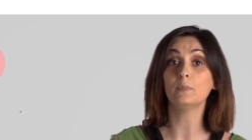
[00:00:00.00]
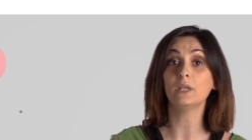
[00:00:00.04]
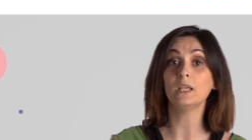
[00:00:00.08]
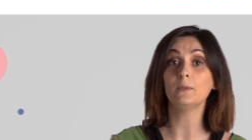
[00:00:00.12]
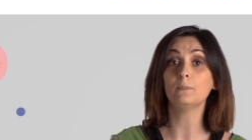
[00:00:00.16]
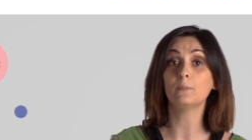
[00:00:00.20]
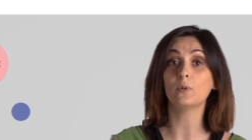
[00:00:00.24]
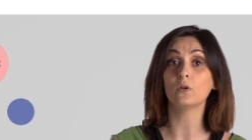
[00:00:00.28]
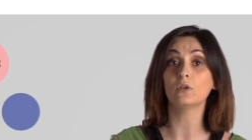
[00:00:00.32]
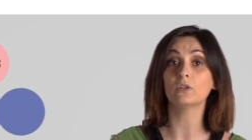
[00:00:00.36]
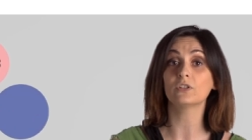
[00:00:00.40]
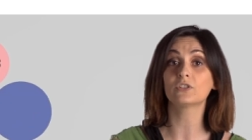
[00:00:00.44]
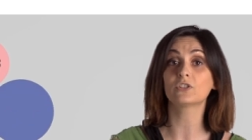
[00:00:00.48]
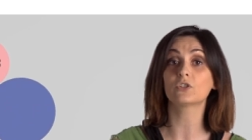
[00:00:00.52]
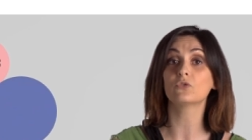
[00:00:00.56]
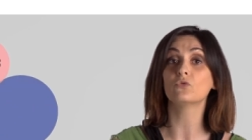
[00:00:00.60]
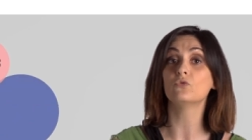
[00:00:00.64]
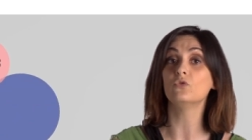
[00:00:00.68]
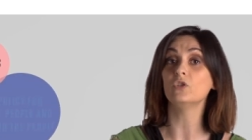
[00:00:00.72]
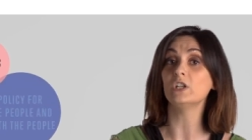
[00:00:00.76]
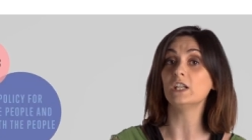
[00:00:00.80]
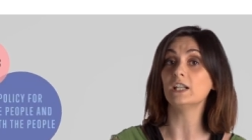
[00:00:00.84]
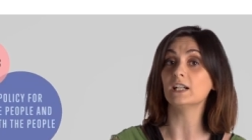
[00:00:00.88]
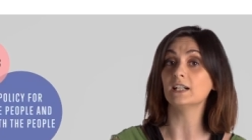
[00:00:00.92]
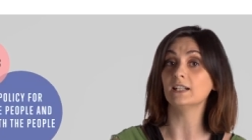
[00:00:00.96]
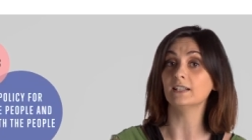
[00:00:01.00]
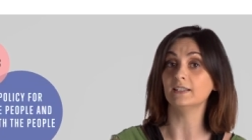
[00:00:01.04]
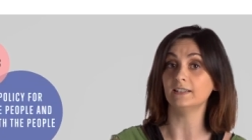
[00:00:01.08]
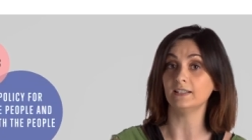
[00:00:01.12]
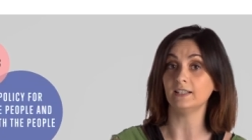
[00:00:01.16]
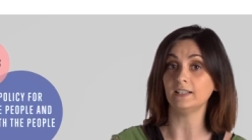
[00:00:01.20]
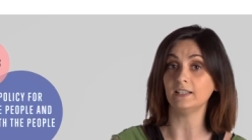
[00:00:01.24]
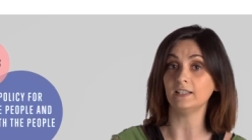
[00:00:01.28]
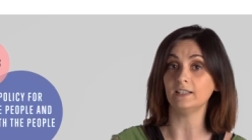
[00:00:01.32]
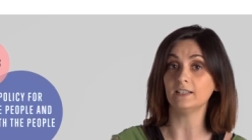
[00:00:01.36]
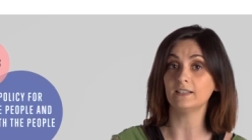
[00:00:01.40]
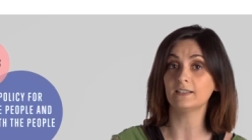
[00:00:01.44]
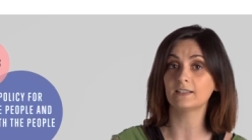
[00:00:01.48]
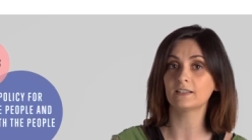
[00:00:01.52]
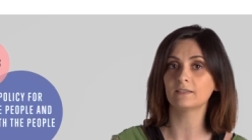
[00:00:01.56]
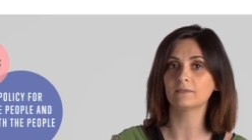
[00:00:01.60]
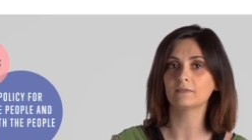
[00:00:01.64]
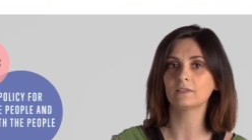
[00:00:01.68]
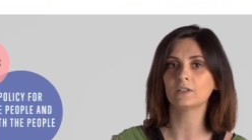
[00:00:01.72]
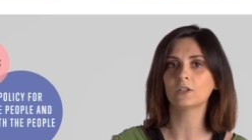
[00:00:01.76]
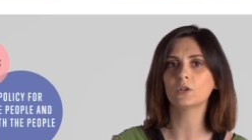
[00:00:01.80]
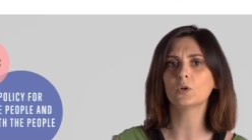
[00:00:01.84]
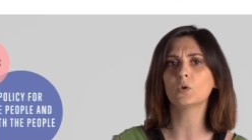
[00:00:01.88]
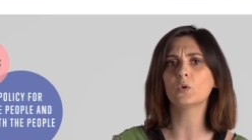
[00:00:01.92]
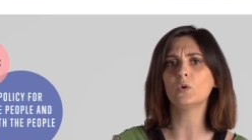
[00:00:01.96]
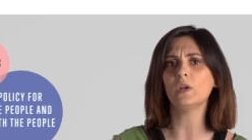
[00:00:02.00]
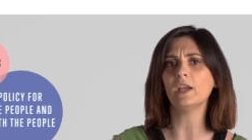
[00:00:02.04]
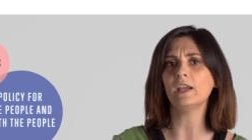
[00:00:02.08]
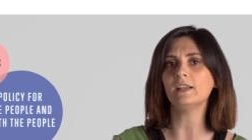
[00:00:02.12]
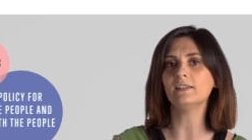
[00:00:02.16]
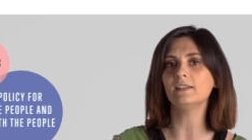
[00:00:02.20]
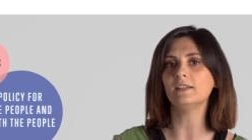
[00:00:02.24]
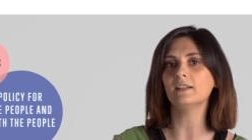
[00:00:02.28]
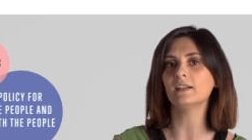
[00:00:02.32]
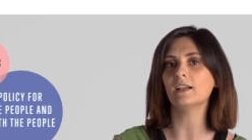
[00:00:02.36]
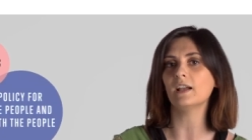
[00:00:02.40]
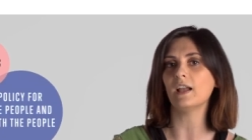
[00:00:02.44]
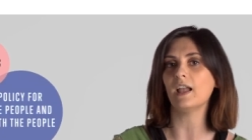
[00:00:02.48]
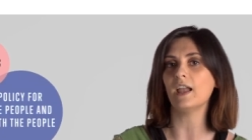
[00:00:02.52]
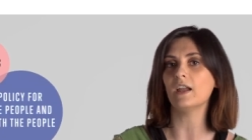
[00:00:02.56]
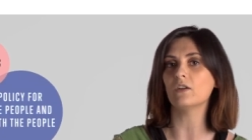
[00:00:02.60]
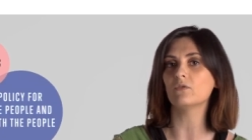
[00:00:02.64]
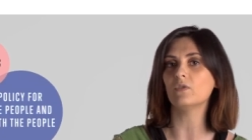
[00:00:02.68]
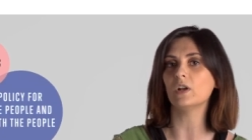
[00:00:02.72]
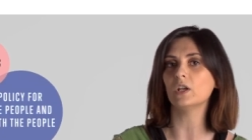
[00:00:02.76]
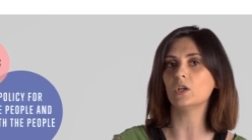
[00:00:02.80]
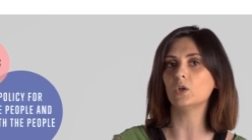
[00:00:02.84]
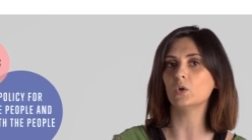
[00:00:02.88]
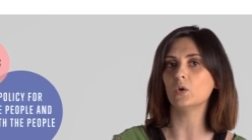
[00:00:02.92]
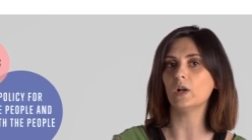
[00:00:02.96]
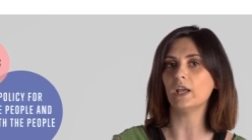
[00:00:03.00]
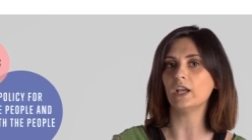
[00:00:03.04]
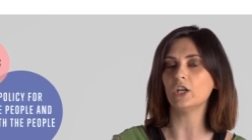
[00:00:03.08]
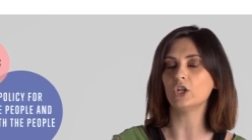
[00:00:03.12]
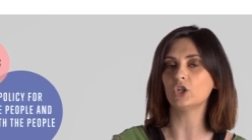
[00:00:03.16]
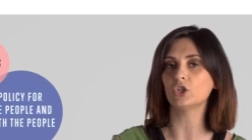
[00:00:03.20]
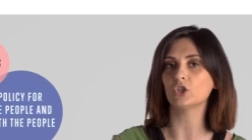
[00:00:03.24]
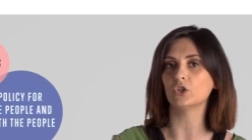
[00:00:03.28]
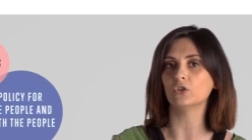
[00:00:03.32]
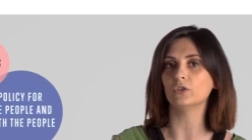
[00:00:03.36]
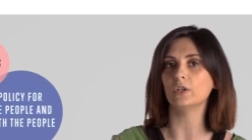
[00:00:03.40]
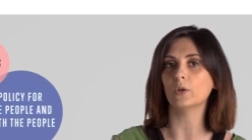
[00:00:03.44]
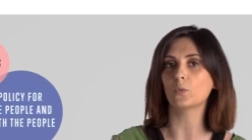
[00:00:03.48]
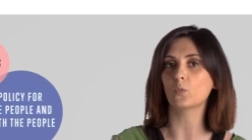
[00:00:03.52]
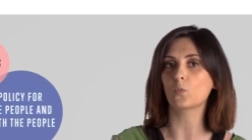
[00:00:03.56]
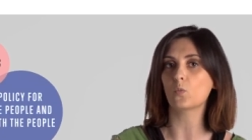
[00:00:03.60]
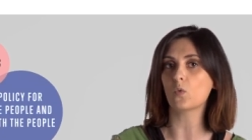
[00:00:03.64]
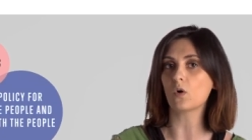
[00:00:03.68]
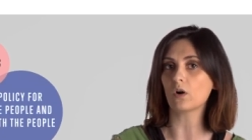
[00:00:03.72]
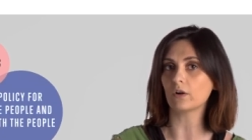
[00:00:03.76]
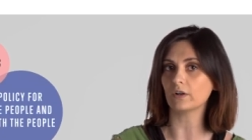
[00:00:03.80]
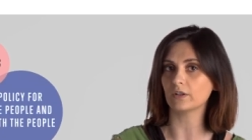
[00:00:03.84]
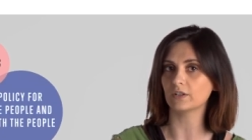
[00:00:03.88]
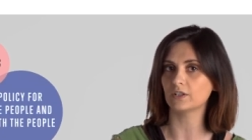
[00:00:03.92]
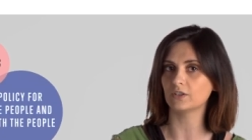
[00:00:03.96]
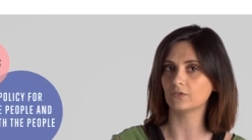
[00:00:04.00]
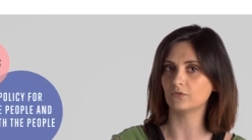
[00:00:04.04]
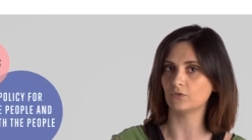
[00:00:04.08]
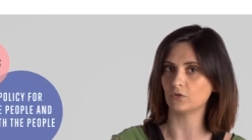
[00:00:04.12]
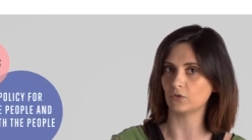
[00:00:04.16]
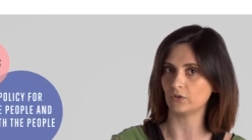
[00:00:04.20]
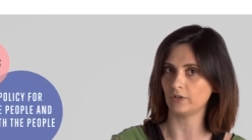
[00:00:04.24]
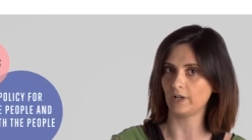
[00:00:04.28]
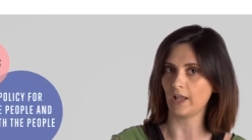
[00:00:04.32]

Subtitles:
people's real needs, creating a regulation that works for